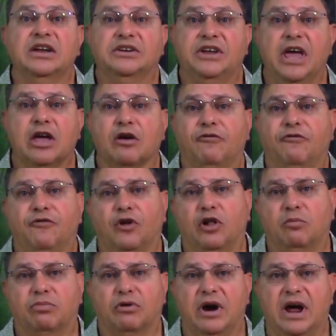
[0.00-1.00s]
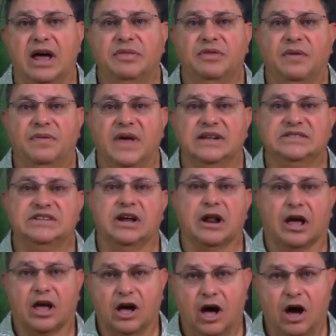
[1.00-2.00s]
Take a full breath that's at
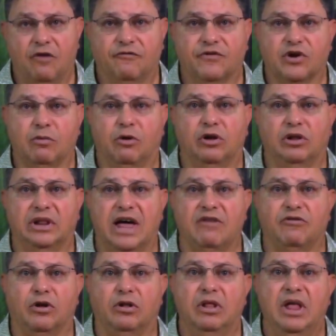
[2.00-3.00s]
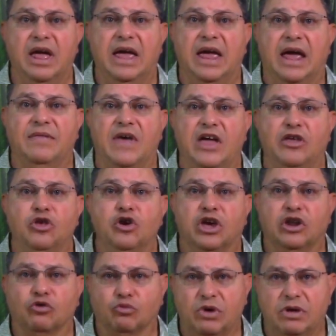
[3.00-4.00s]
a comfortable level and that you
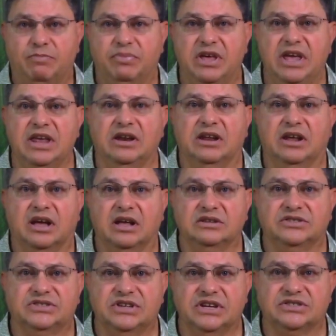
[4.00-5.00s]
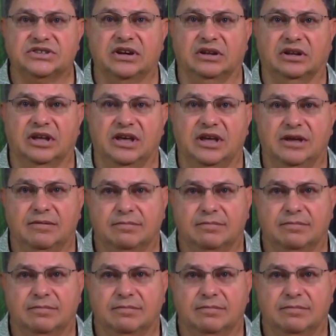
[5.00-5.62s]
can repeat consistently.